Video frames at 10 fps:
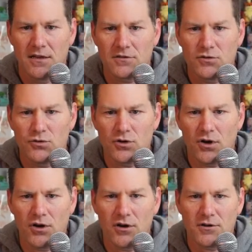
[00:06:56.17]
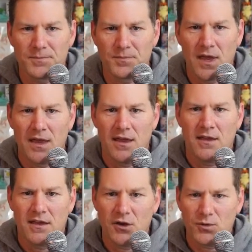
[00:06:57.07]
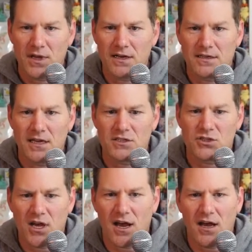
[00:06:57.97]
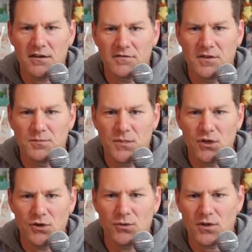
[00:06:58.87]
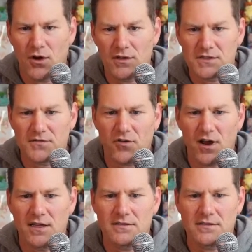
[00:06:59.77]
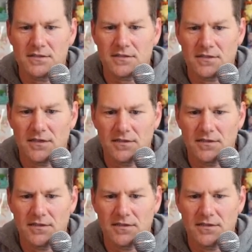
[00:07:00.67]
cool card. Here we got a nice shot of the Mew with all his friends